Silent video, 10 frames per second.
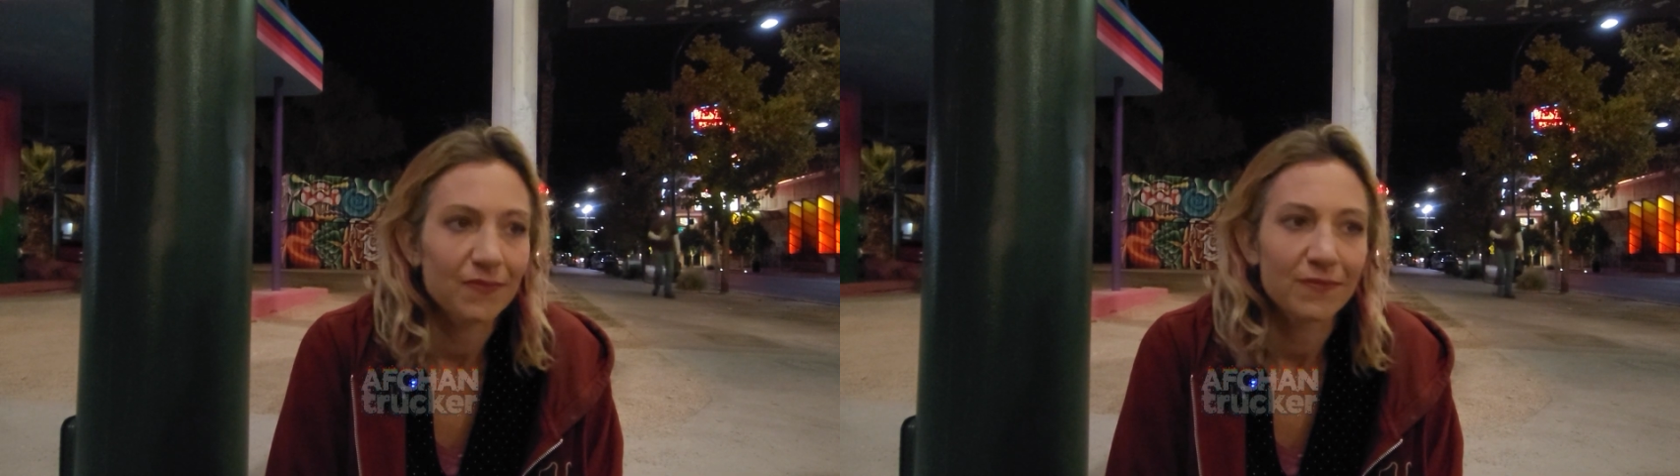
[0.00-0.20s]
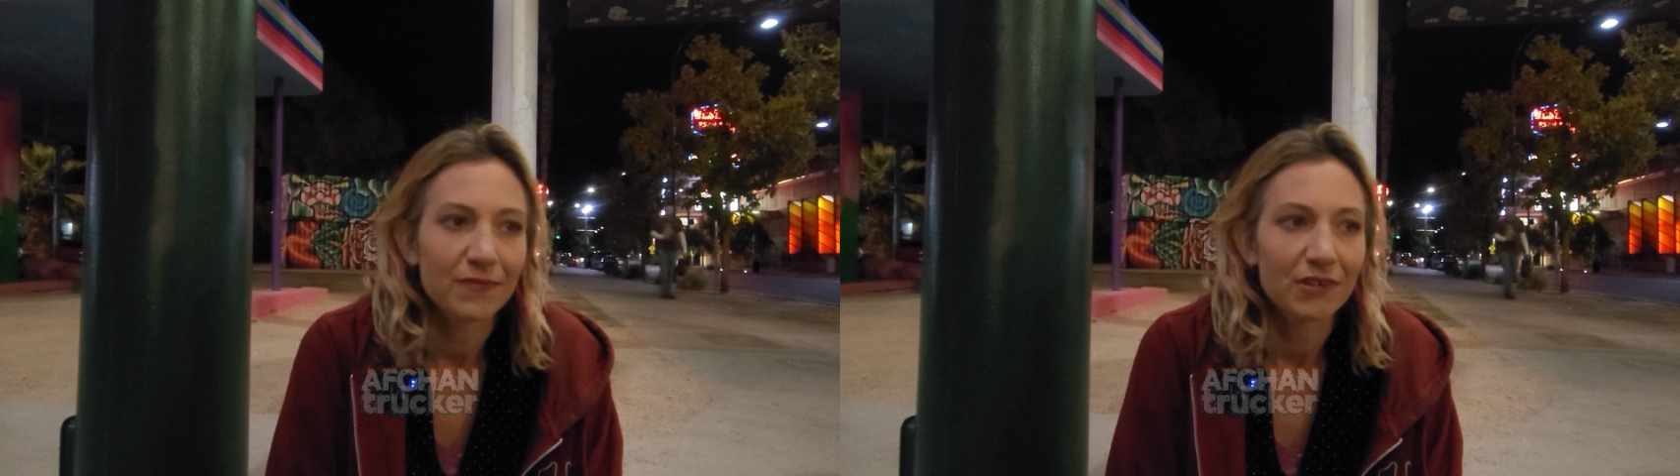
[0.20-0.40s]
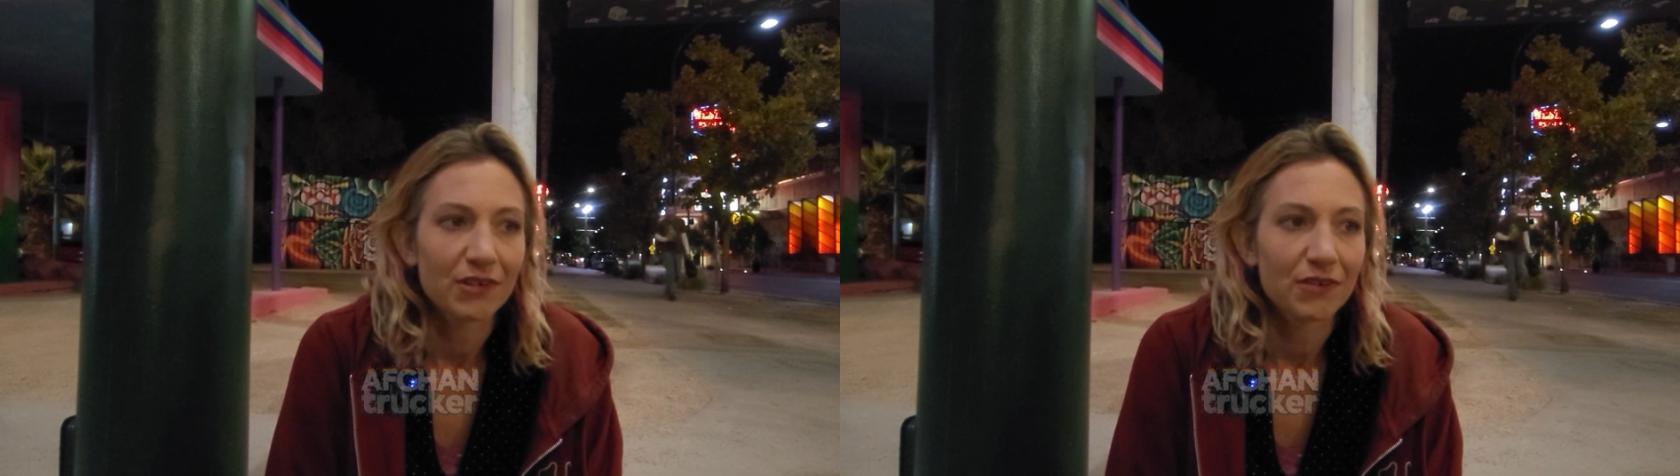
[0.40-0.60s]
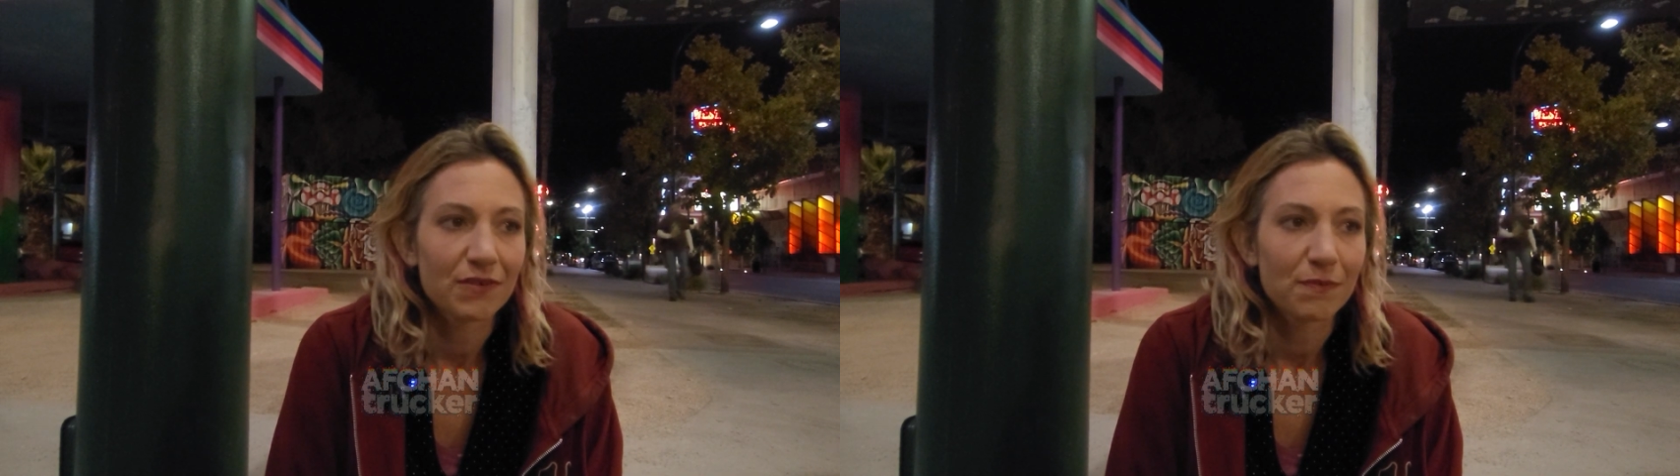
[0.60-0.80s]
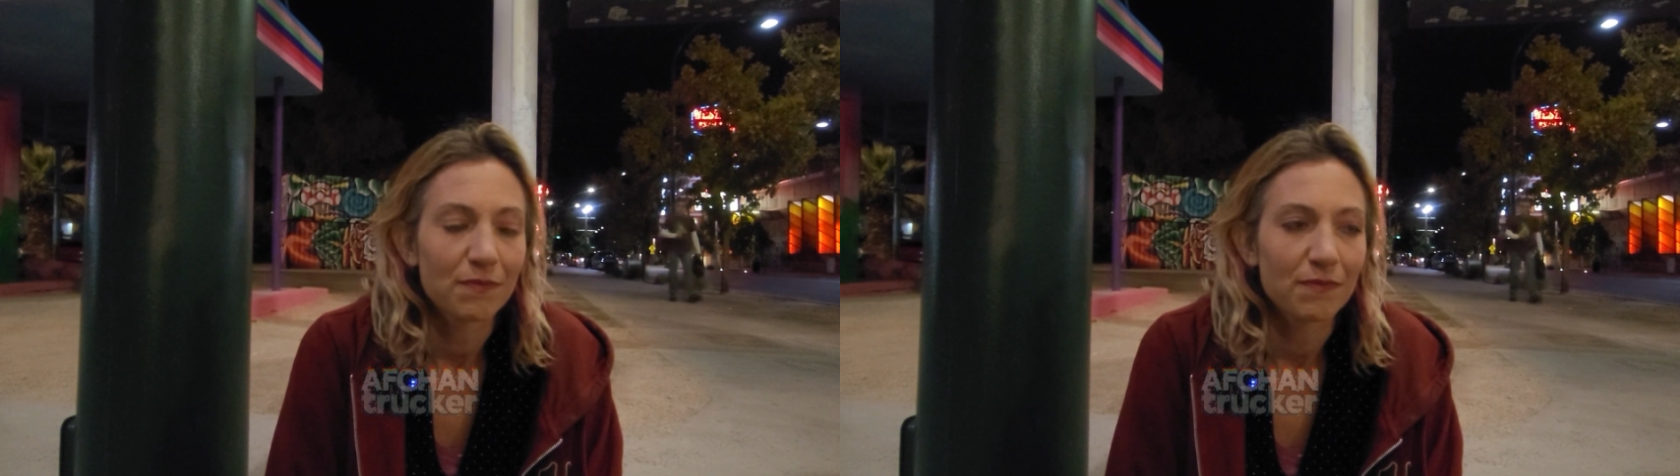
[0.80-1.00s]
I don't
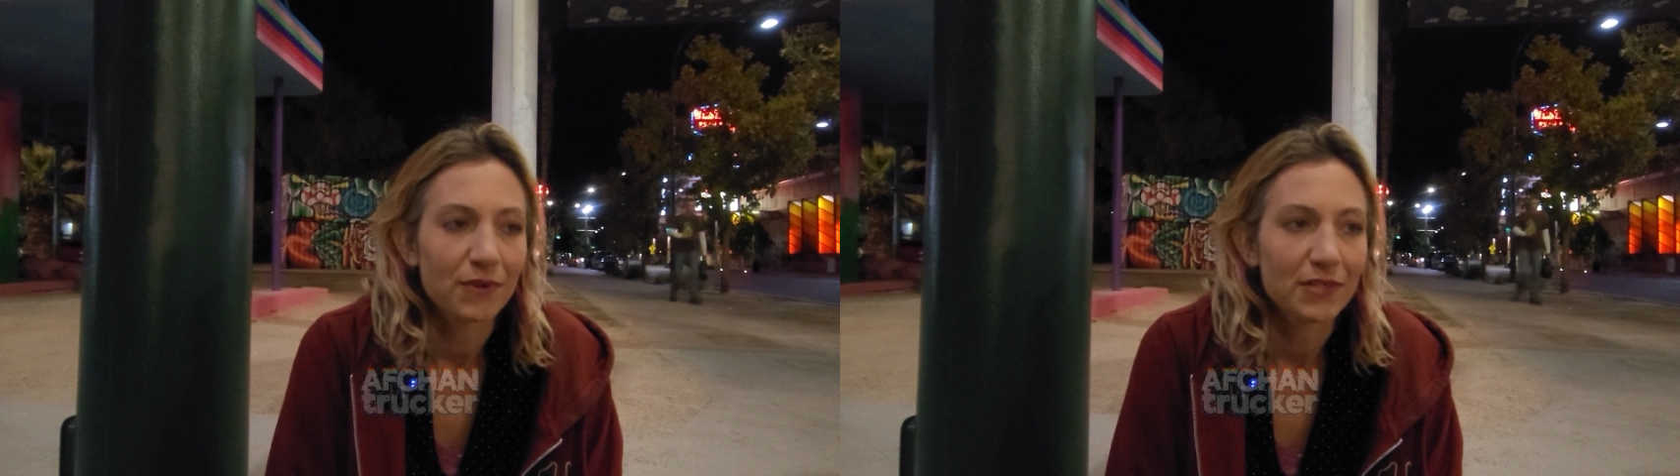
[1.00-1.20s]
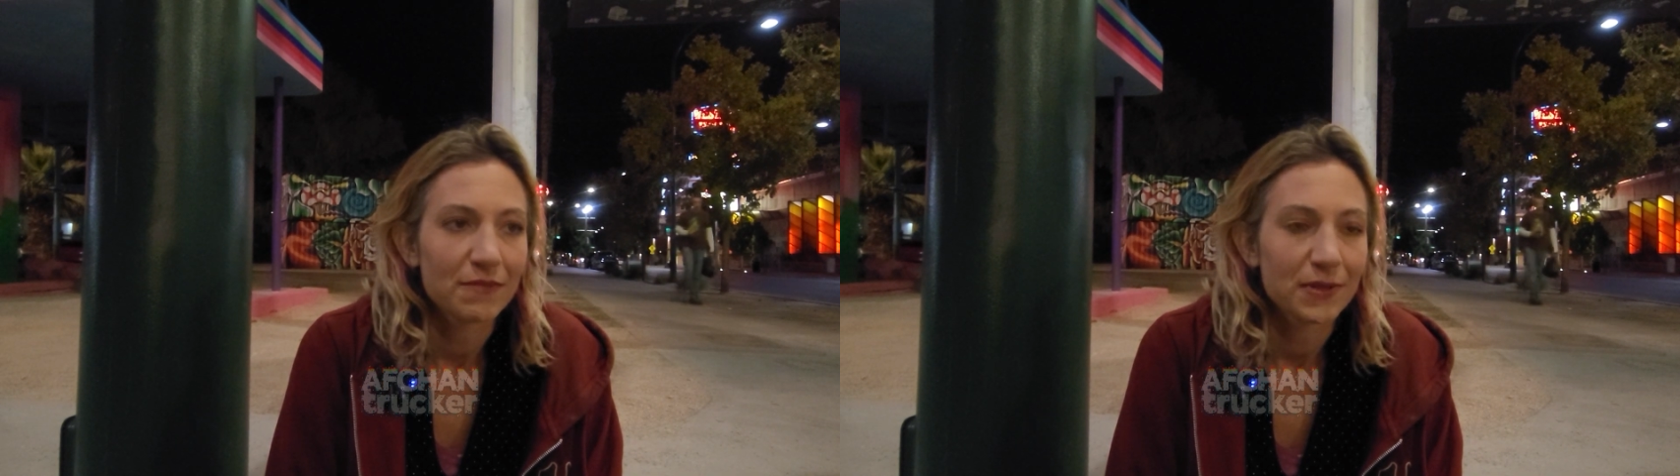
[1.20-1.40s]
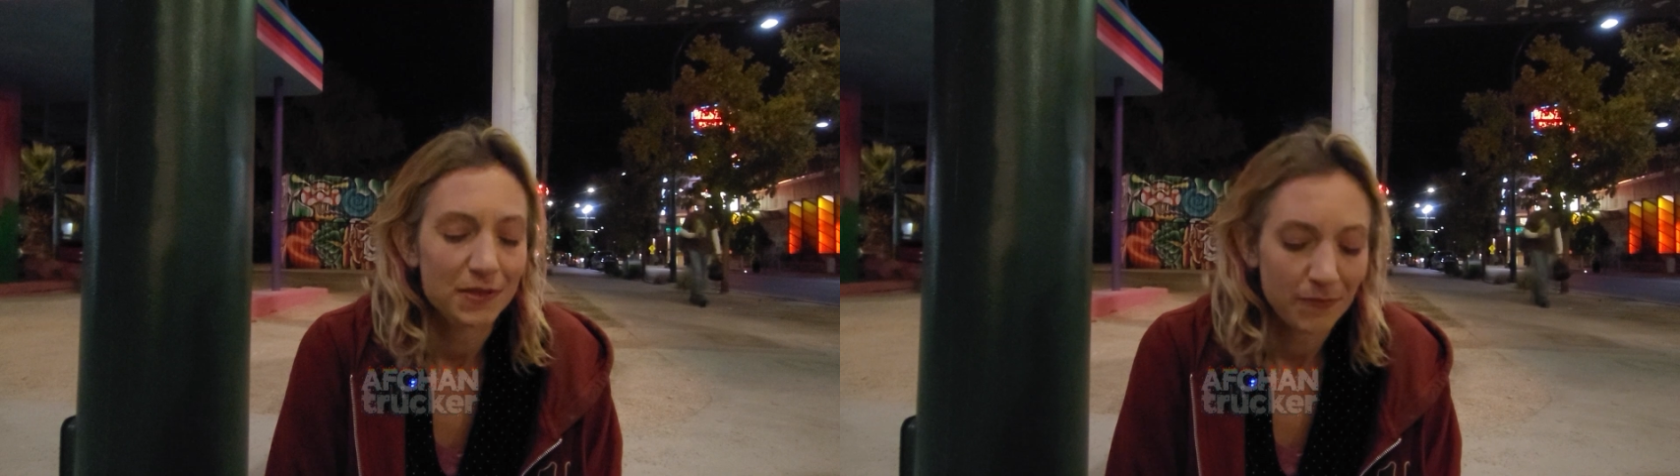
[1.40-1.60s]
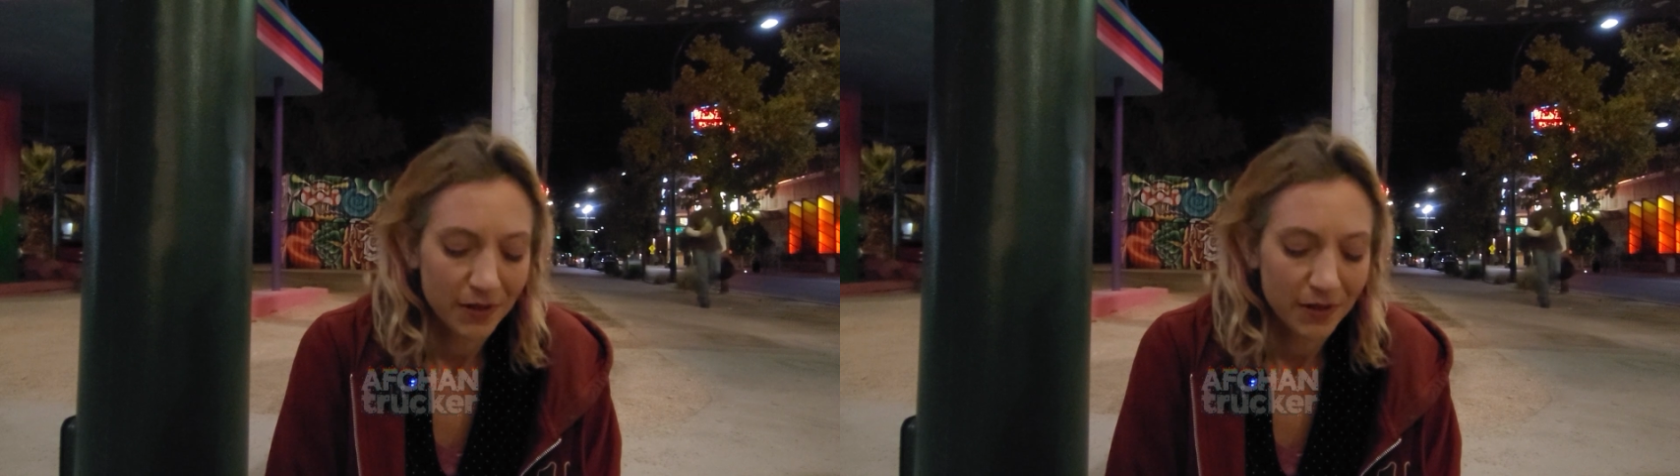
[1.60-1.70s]
know. Rest in peace,